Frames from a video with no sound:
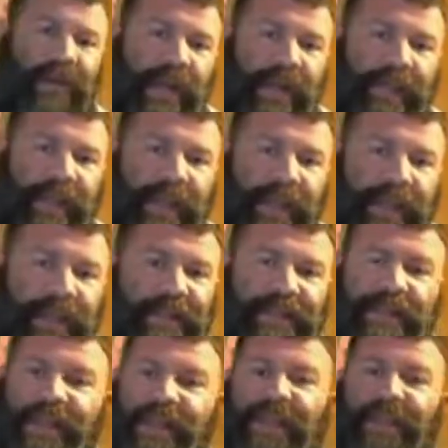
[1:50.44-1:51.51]
I'm trying to make
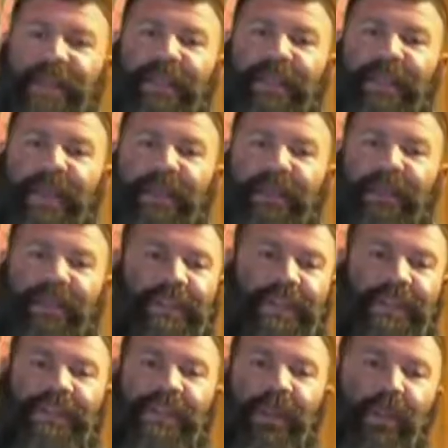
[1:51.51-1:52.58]
is, this
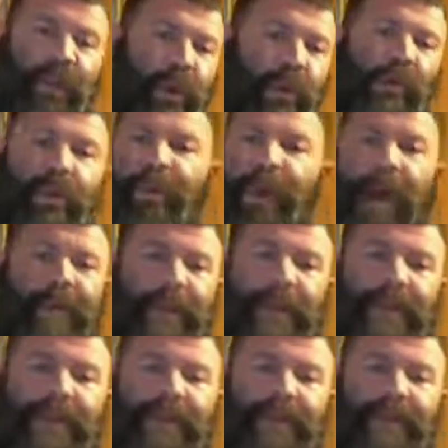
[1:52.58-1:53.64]
is the local
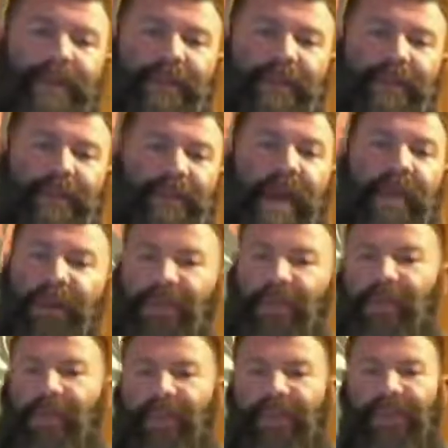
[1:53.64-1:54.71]
populace that would
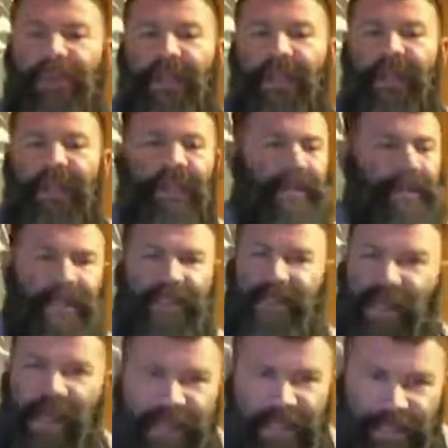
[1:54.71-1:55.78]
do this. This
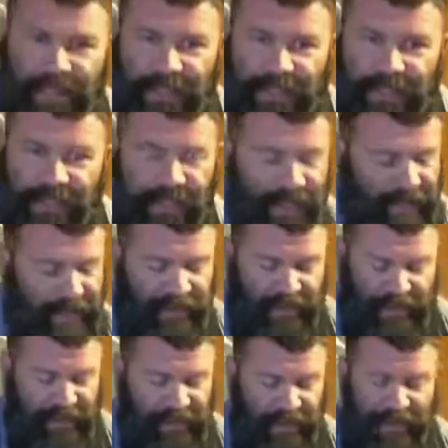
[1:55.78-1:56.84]
isn't ISIS.
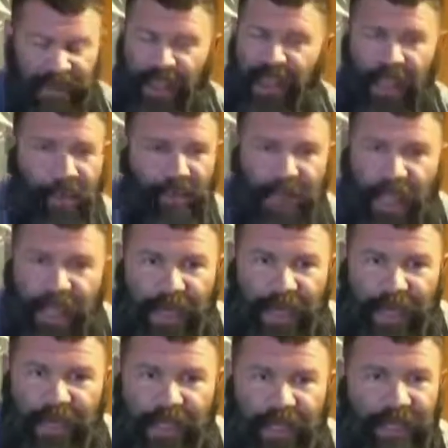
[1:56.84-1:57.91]
This isn't
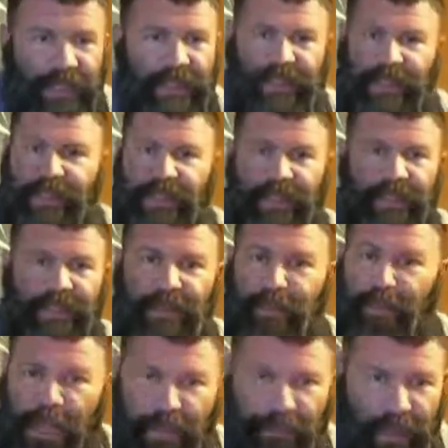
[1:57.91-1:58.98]
Al-Qaeda. This isn't the
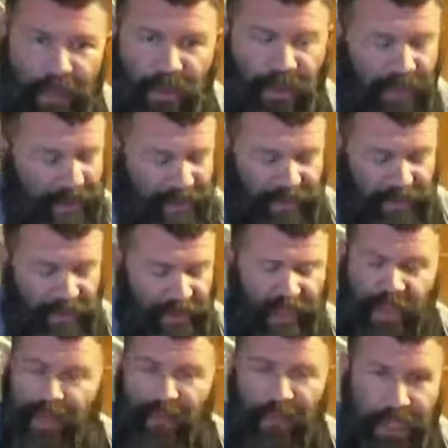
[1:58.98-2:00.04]
PMU. This
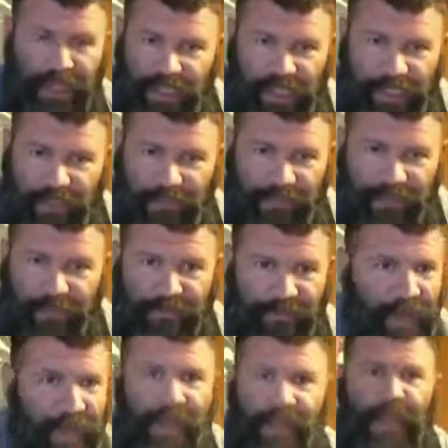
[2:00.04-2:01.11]
isn't a militia
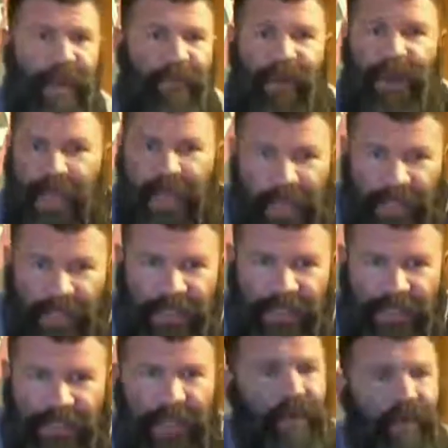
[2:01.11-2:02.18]
from the
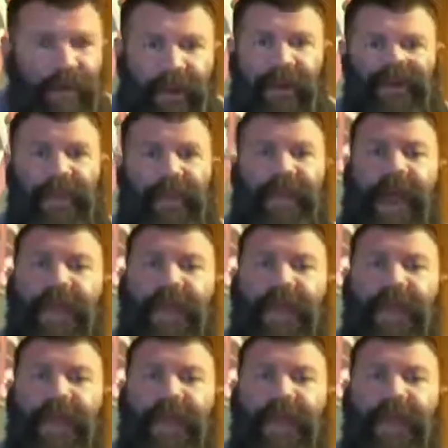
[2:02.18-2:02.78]
Iranians or anything like